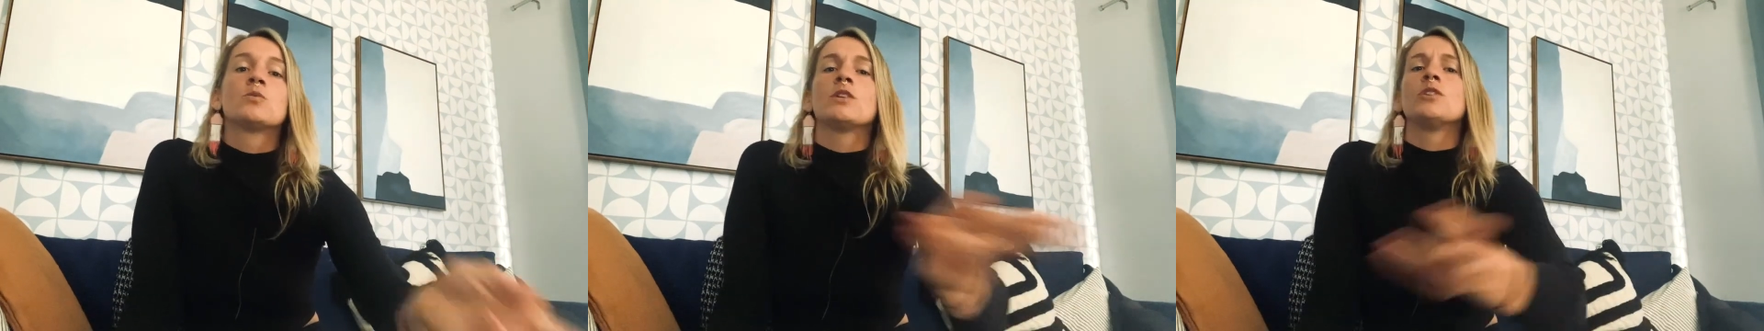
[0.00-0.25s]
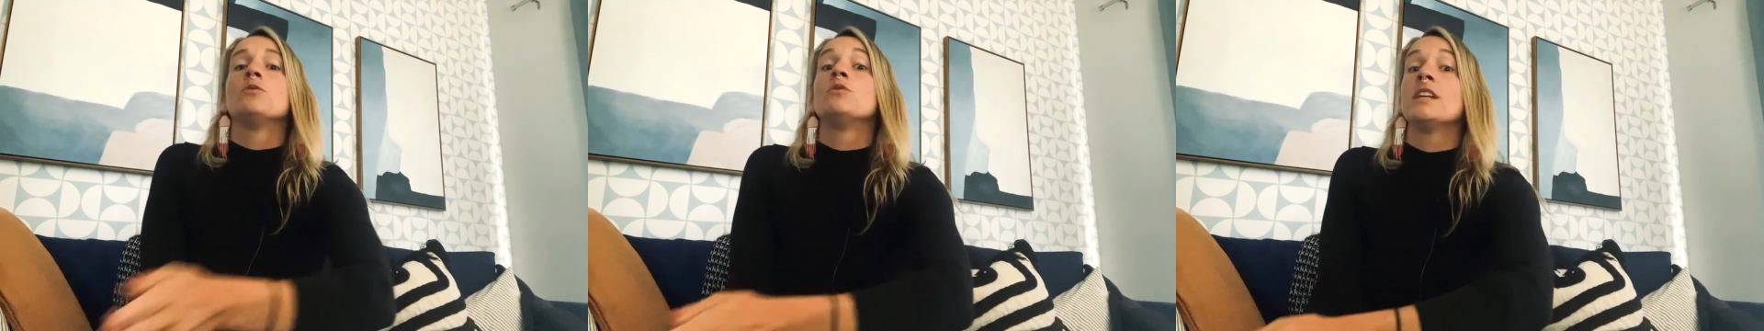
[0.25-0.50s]
what
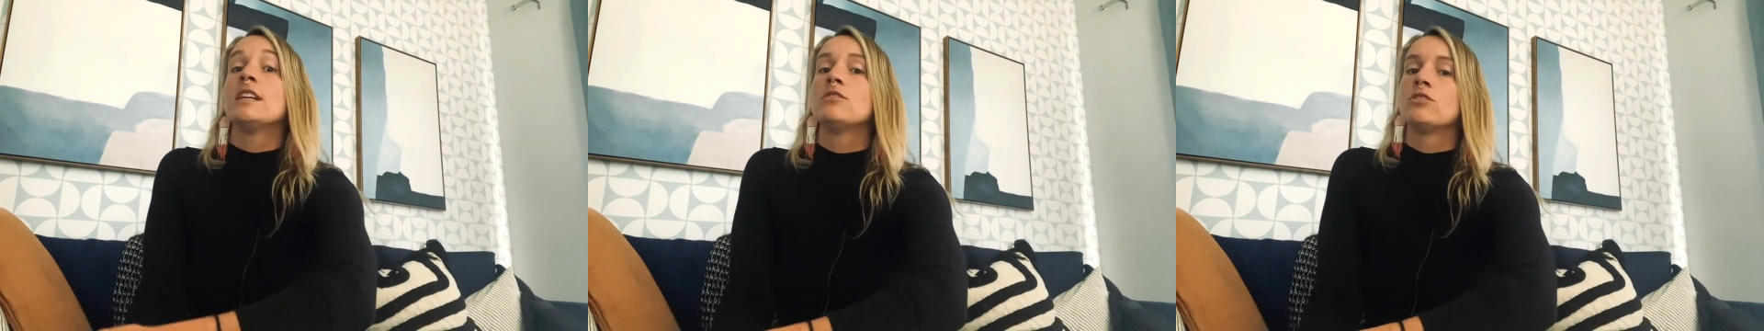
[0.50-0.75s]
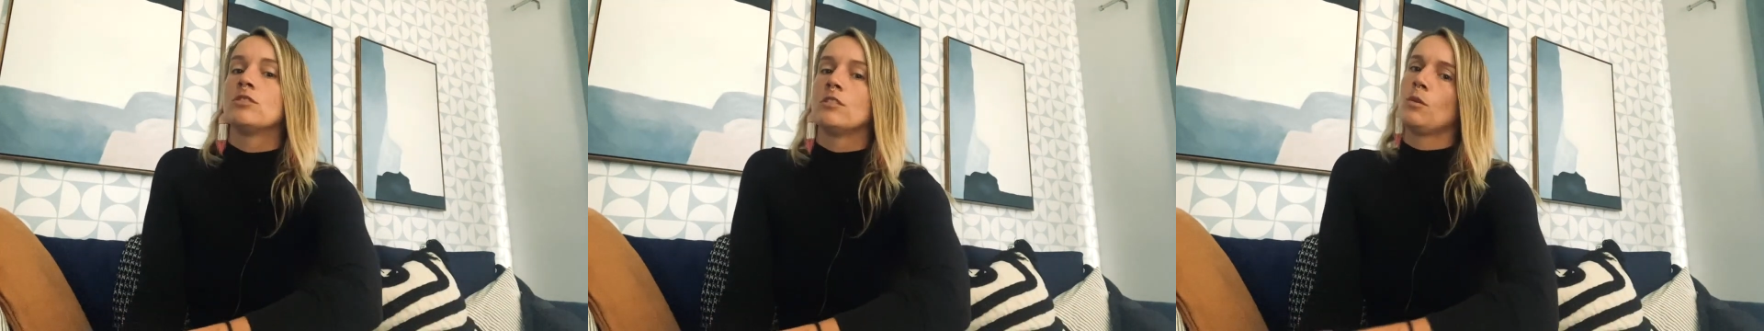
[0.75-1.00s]
you need
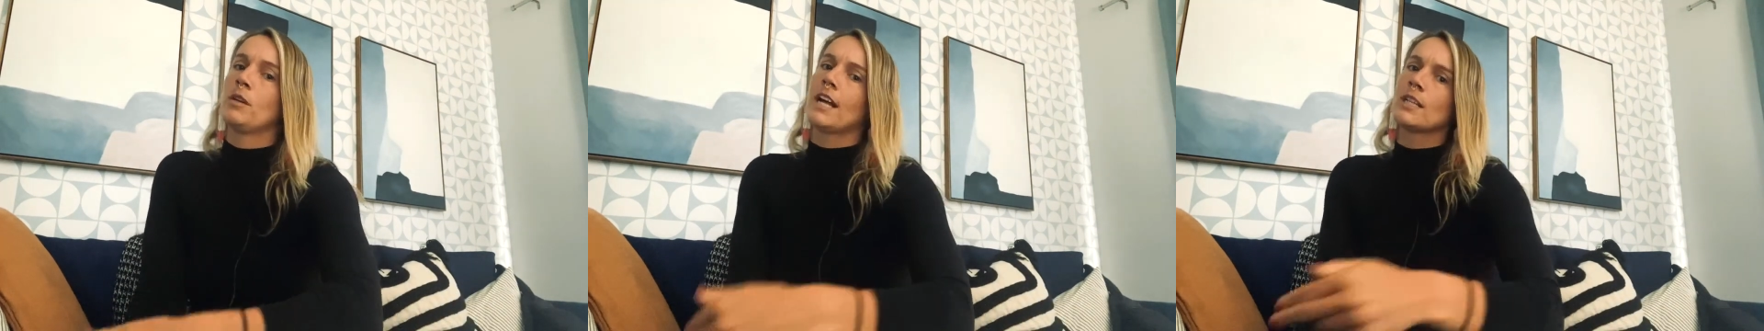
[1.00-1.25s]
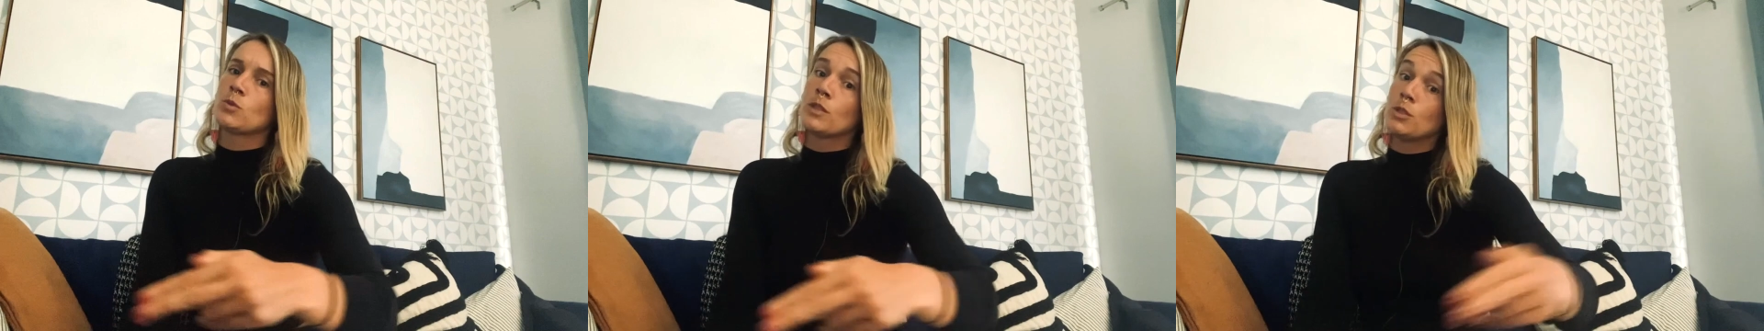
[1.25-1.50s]
to do, and
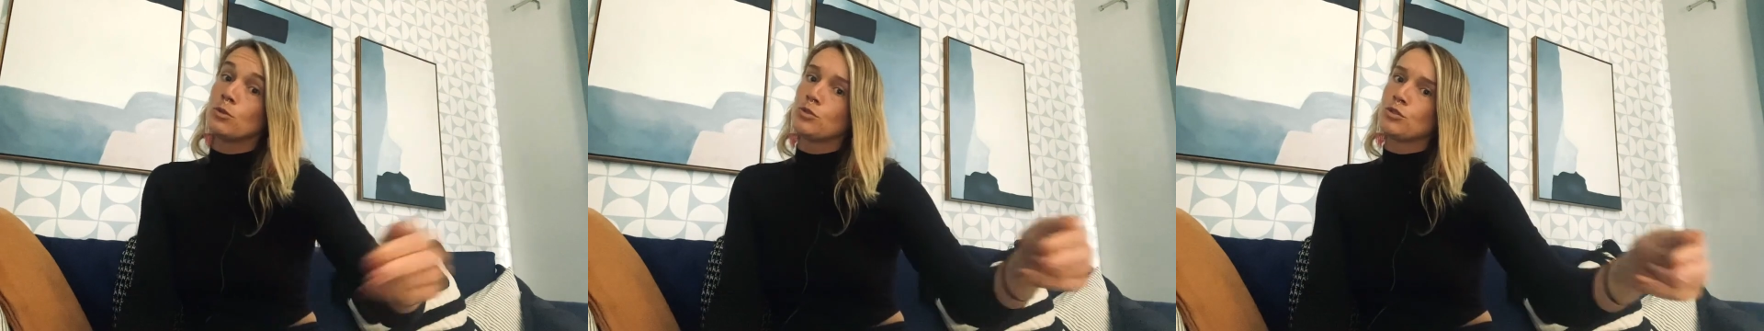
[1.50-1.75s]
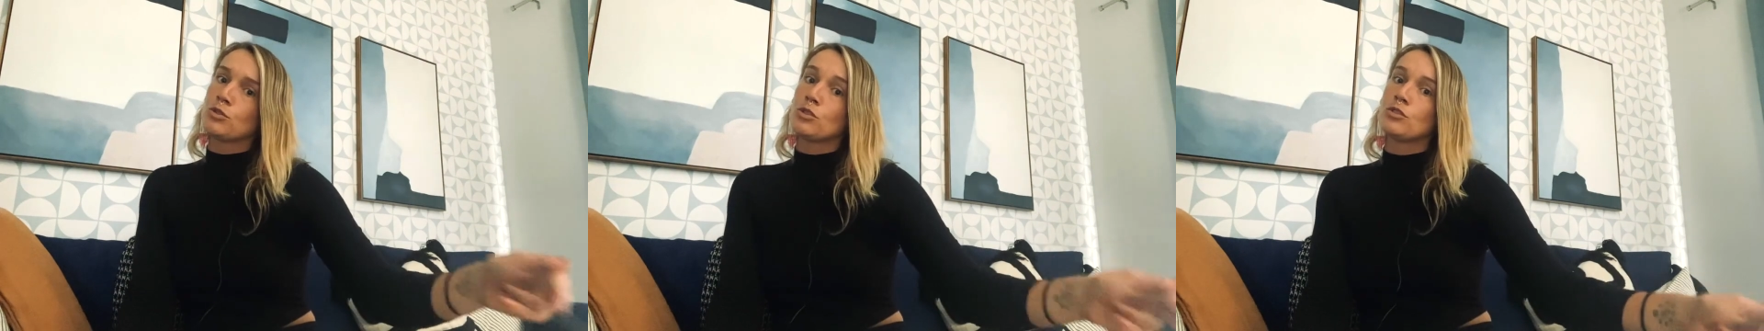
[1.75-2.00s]
that's what you
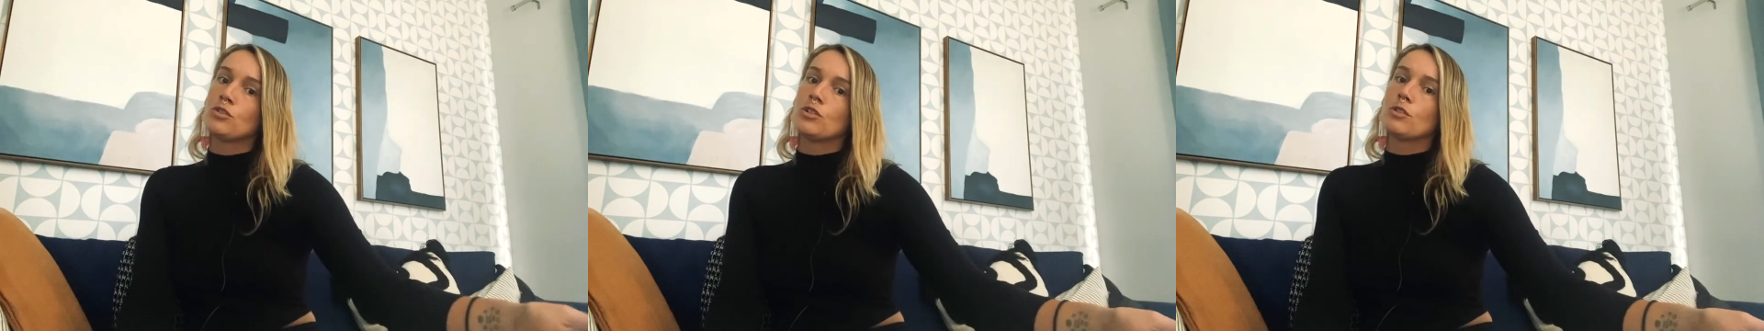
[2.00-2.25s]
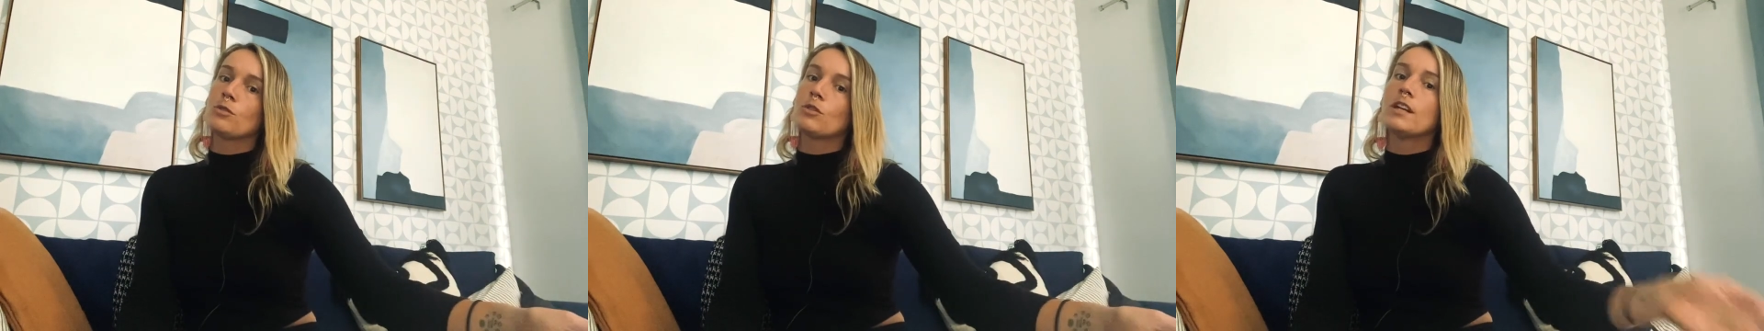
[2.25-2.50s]
should
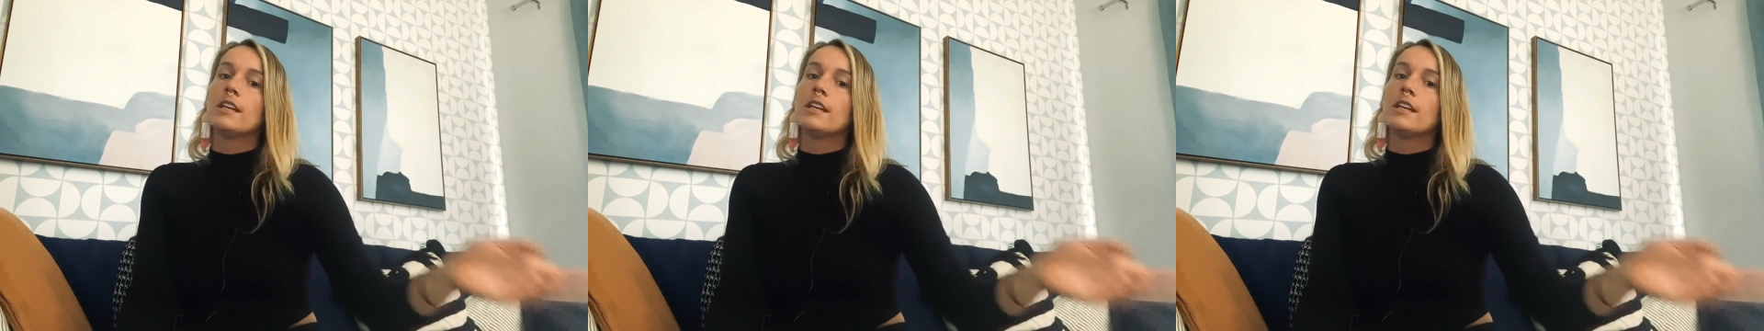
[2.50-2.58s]
do.